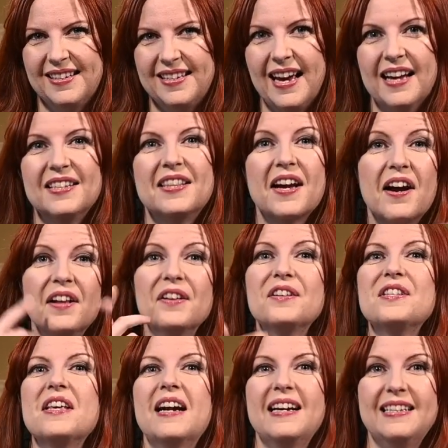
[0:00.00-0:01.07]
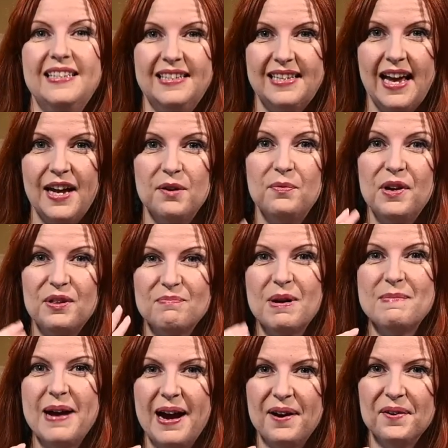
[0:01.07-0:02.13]
Yes, the colors that I said with my
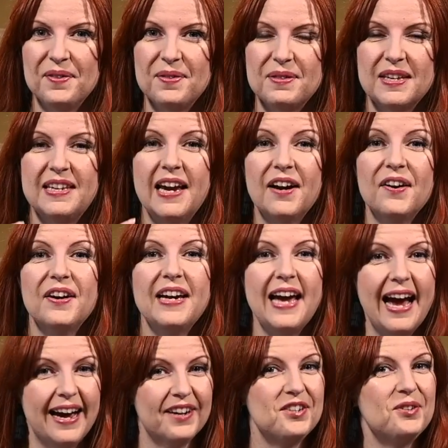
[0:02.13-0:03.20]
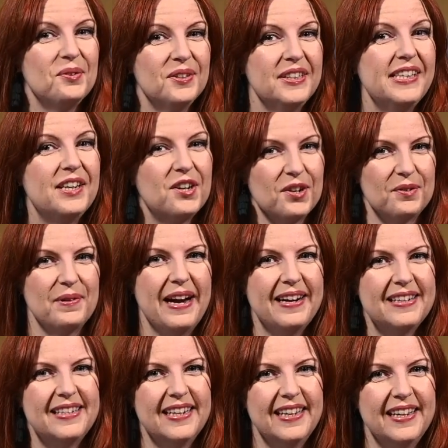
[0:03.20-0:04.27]
mouth. Gary actually
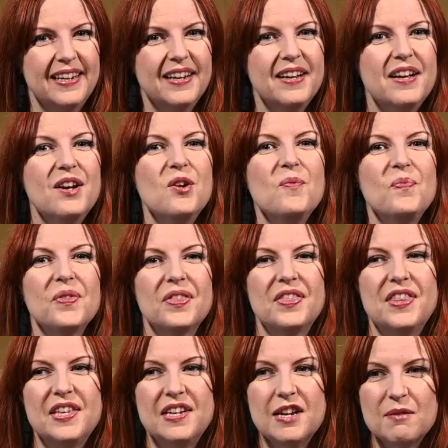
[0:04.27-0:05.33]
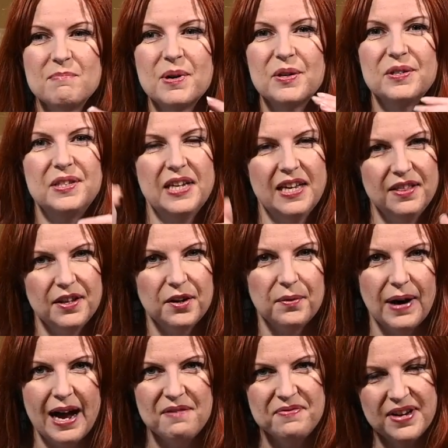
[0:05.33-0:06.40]
corrected the numbers in the
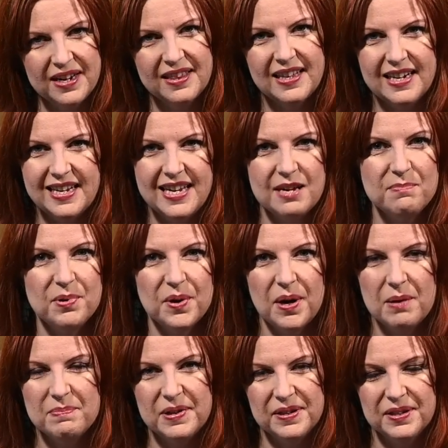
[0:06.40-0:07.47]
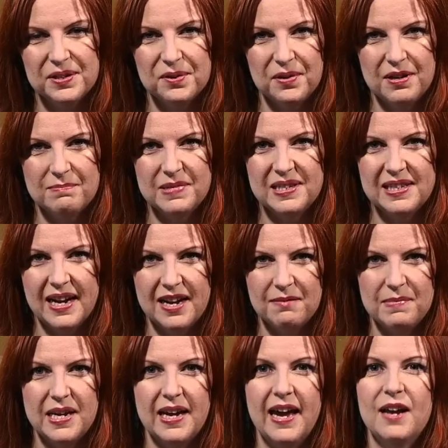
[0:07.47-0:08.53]
graphic that he put up on the screen beside
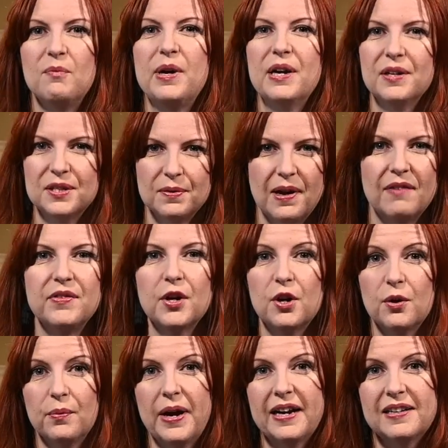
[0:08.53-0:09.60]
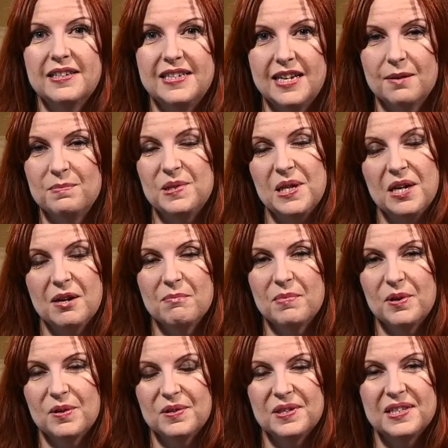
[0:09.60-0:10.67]
me, and we also have the correct DMC
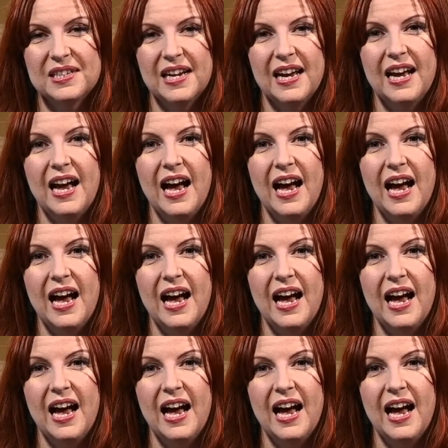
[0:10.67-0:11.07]
numbers